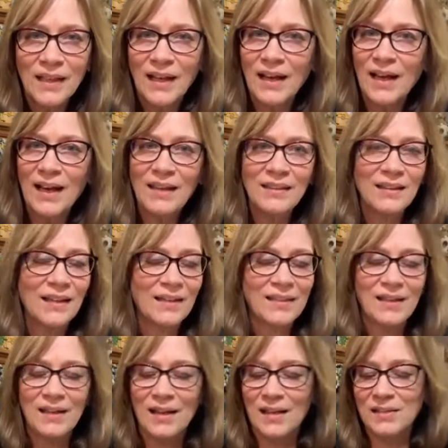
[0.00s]
Yeah, I like
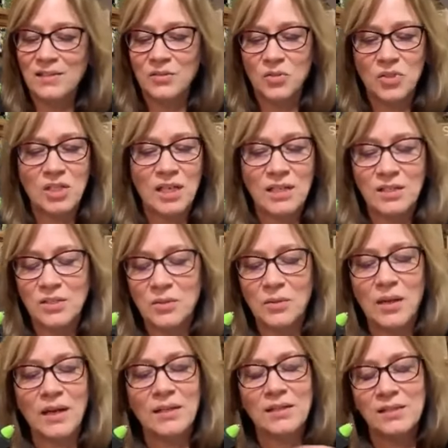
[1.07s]
that it has no shine
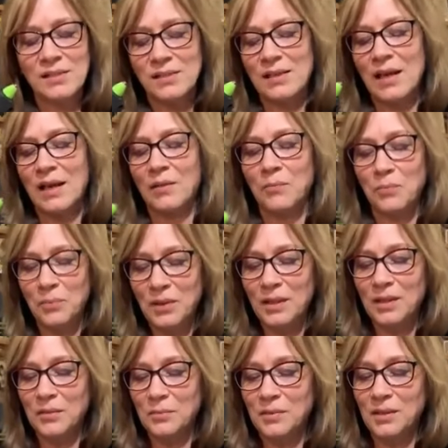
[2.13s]
too. I just, I
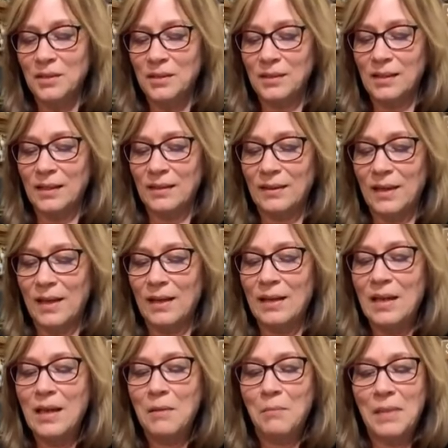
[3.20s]
really, really like that.
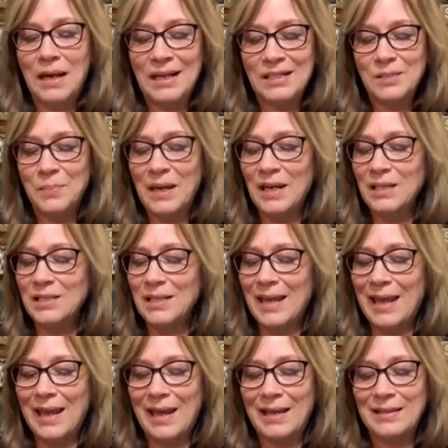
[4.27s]
Mod Podge
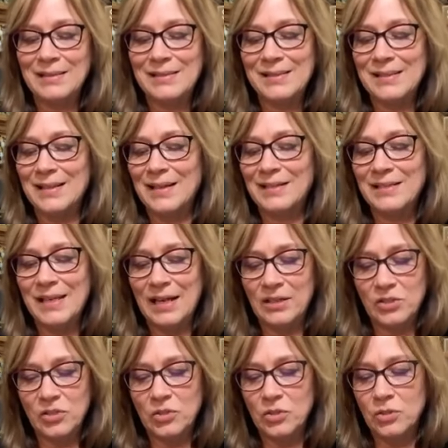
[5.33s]
adds a
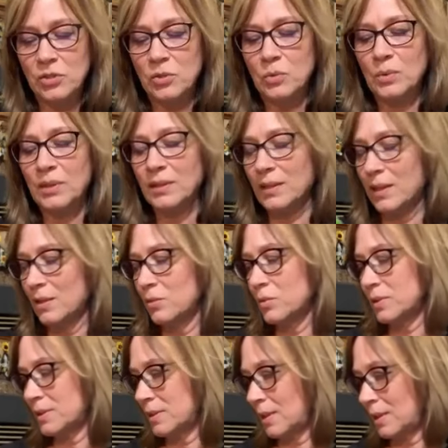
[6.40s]
texture to it that you
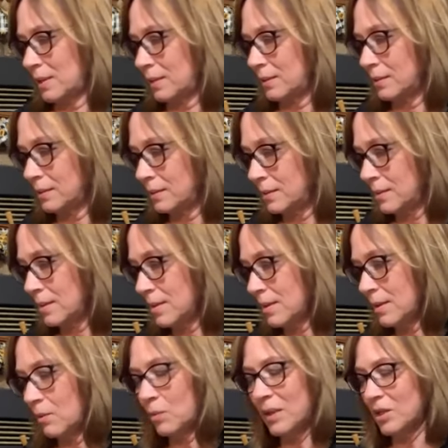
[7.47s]
see,
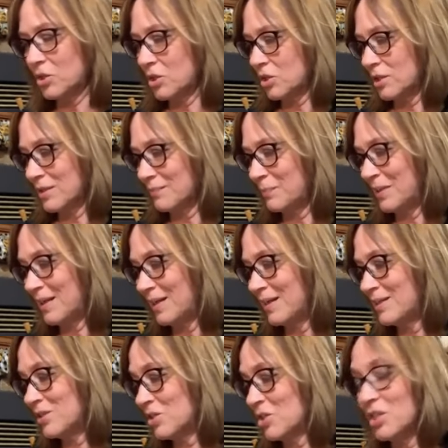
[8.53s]
which,
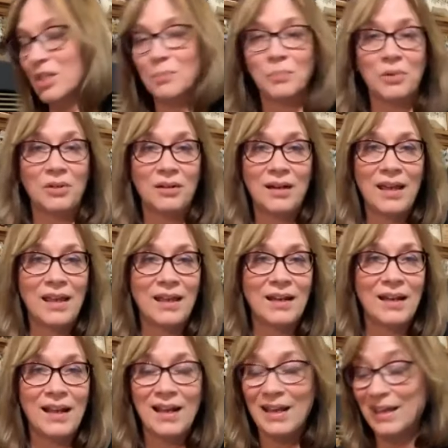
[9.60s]
but it's cheaper
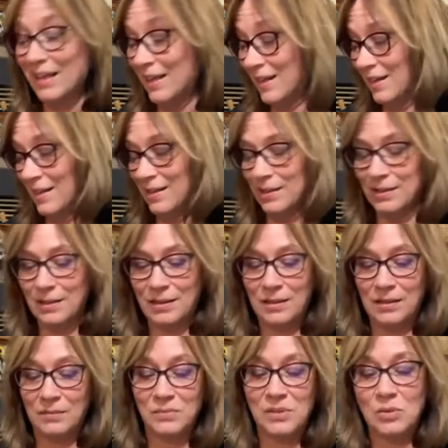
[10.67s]
and I get it.
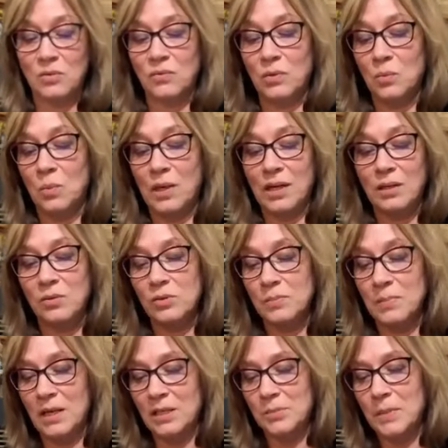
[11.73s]
Um, so if you wanna
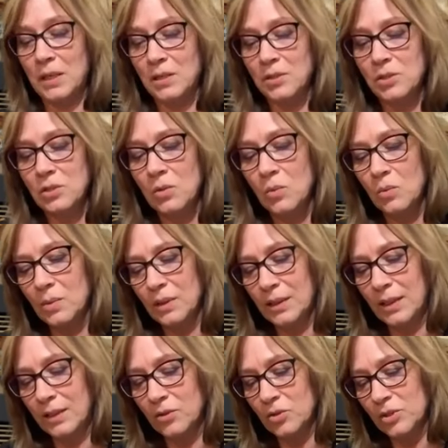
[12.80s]
use Mod Podge,
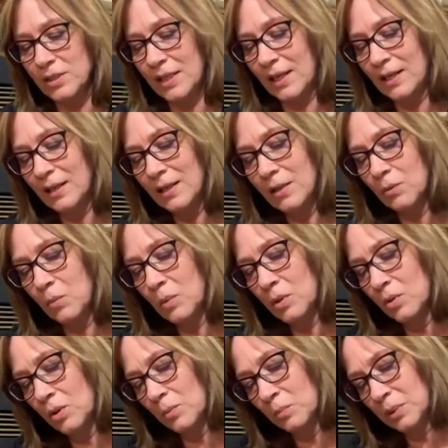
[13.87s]
totally understand and it
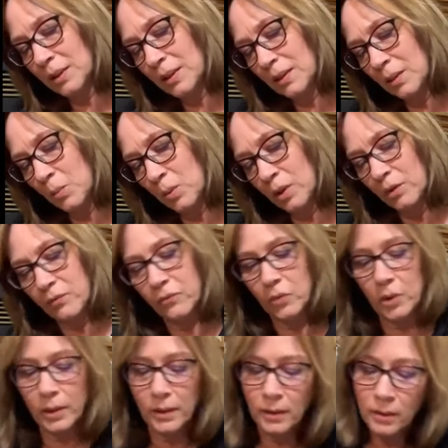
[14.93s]
will completely work
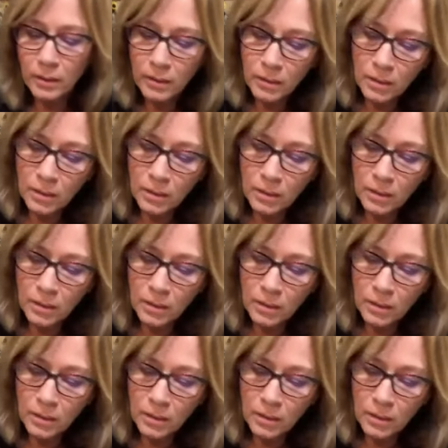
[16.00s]
for it.